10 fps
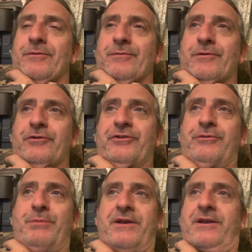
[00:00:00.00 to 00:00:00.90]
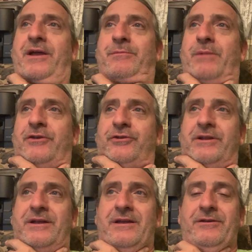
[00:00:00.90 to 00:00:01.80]
this has been done
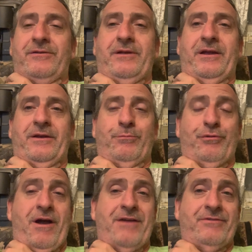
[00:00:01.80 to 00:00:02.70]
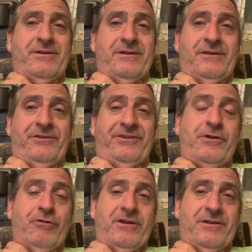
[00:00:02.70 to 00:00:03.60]
basically in, in private, in
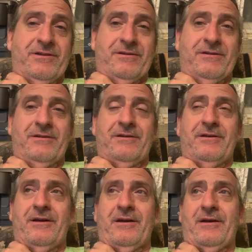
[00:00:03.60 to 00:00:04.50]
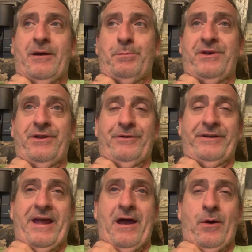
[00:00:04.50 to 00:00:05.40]
secret, uh, up until
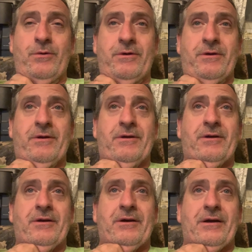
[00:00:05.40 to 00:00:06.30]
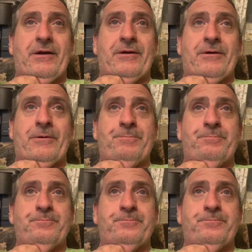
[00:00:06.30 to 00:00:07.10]
now. Um,